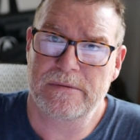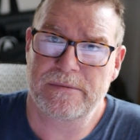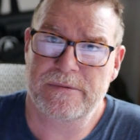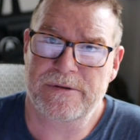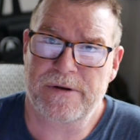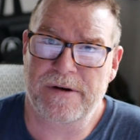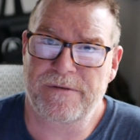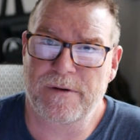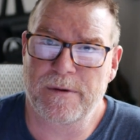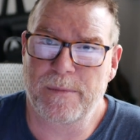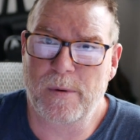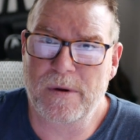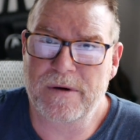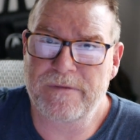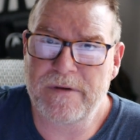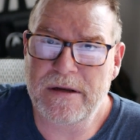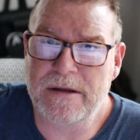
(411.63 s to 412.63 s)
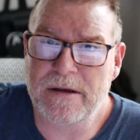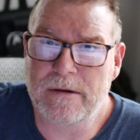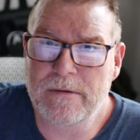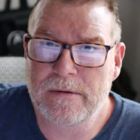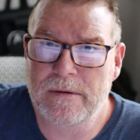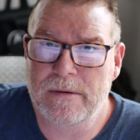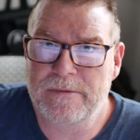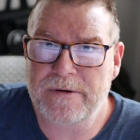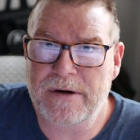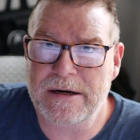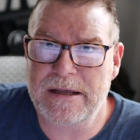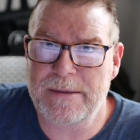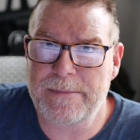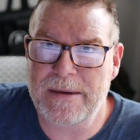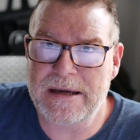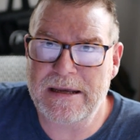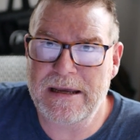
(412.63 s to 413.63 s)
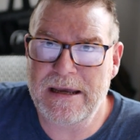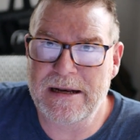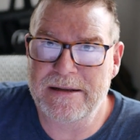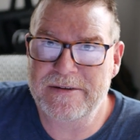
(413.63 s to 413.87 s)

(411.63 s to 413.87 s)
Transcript: Sorry for the boring video. I'm trying to get back at it.